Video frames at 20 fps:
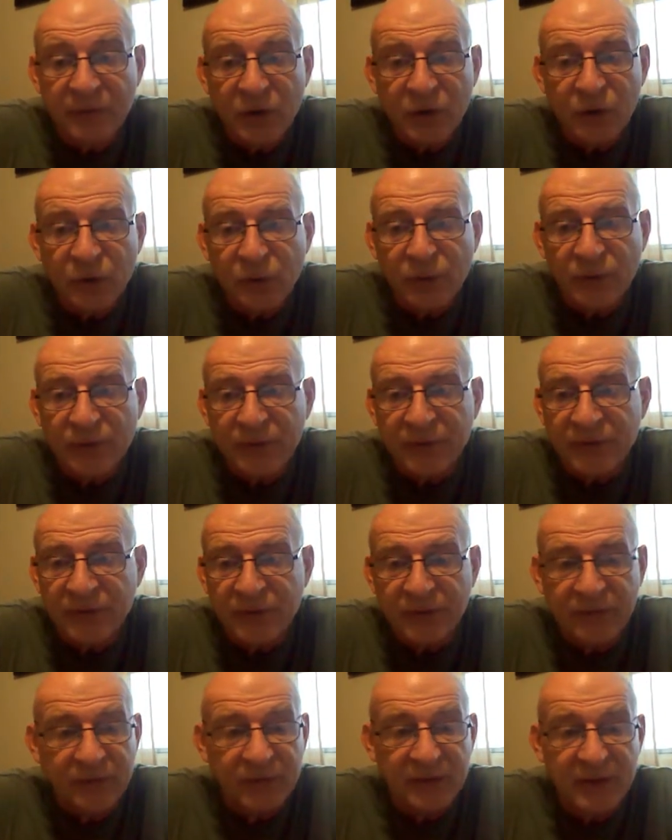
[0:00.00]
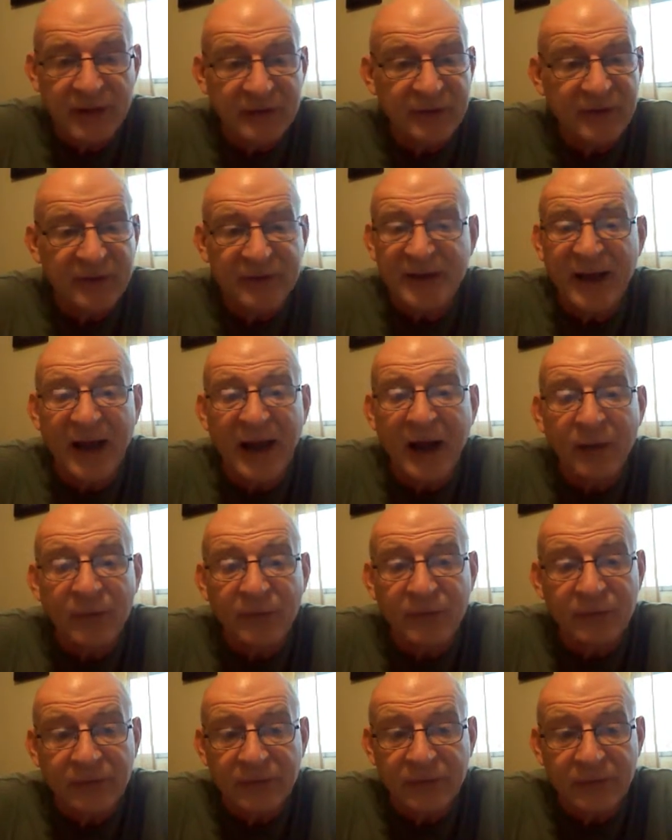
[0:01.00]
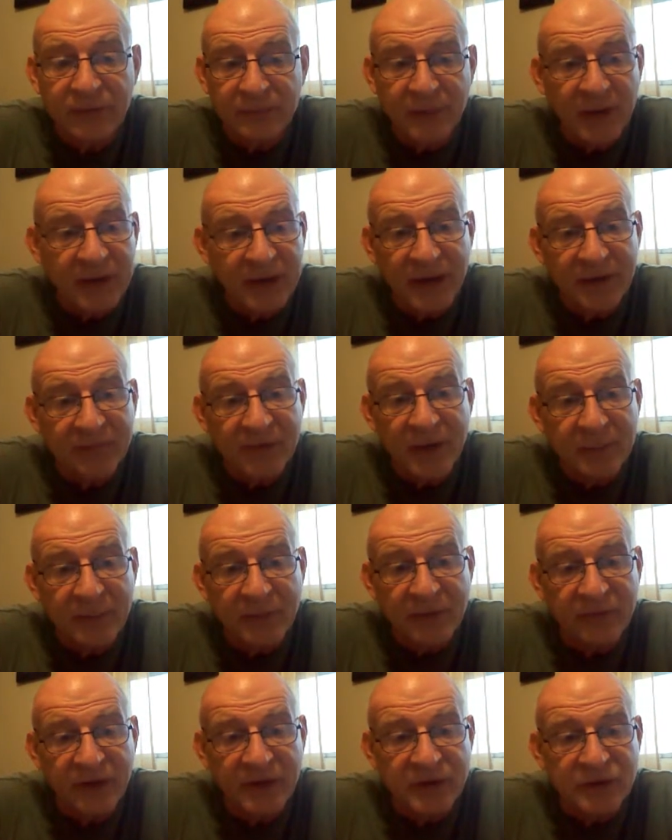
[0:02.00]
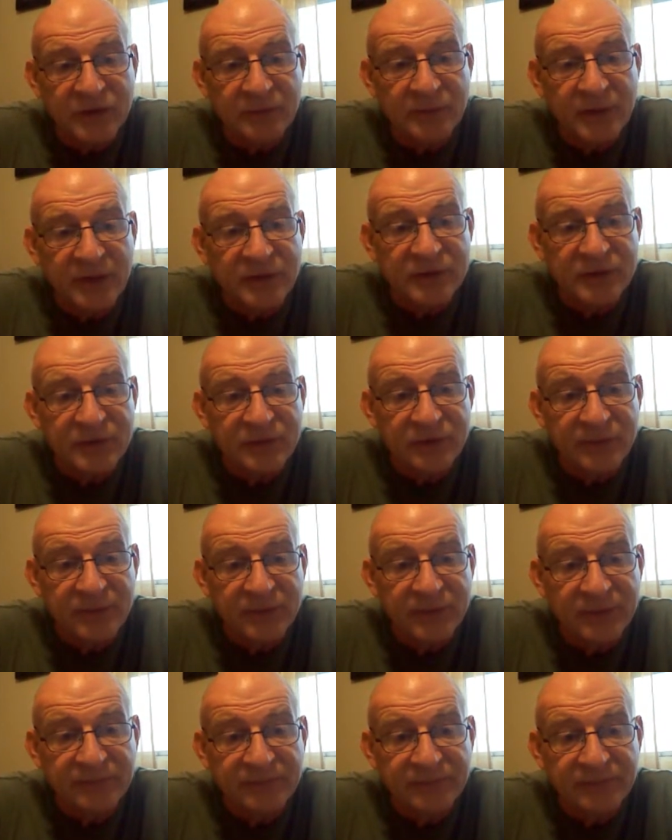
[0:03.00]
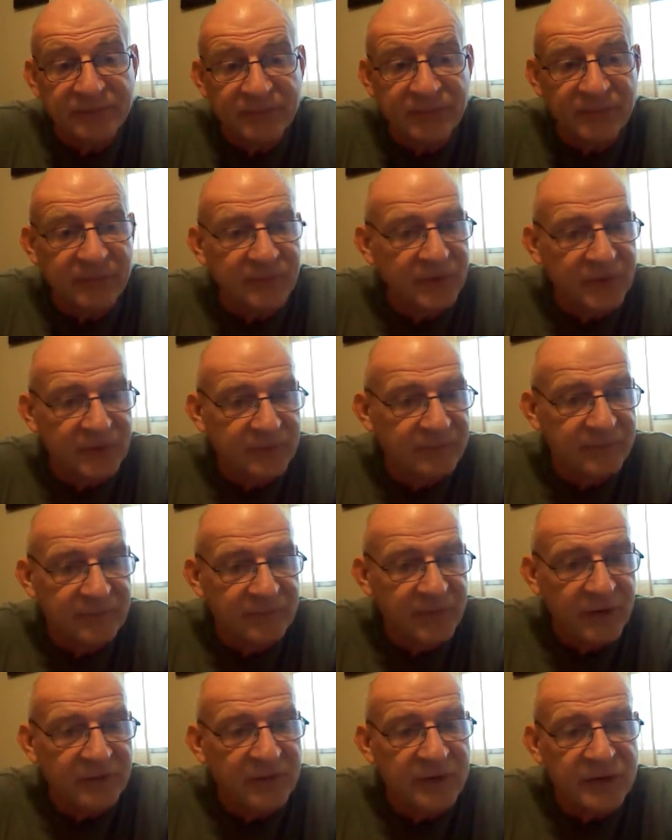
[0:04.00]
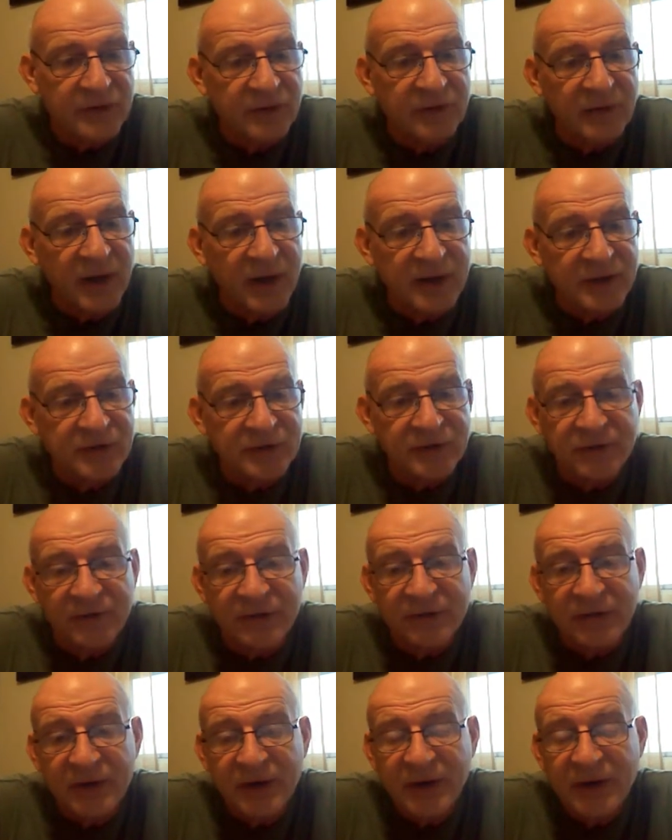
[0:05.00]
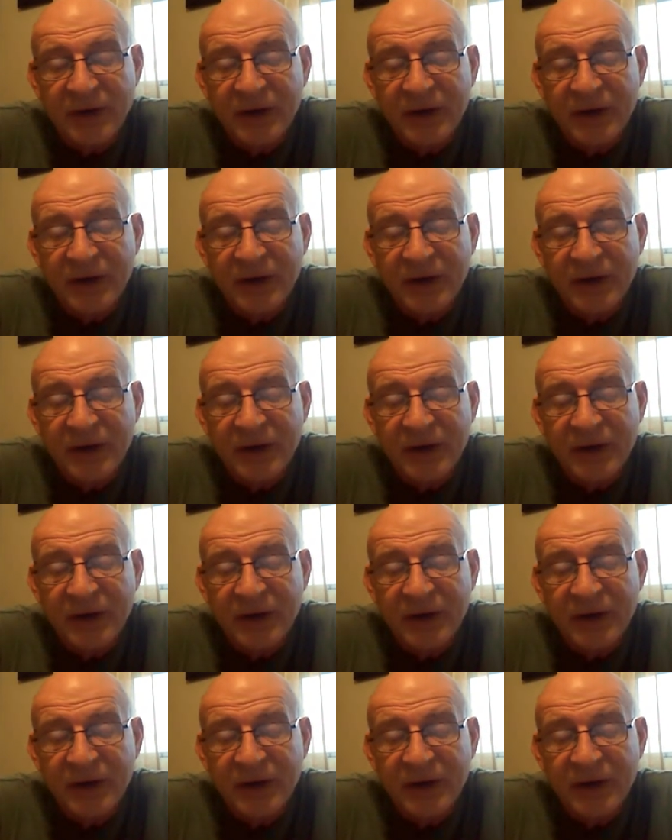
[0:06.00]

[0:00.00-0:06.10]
Courts, even towns might have their professional minstrels for official occasions.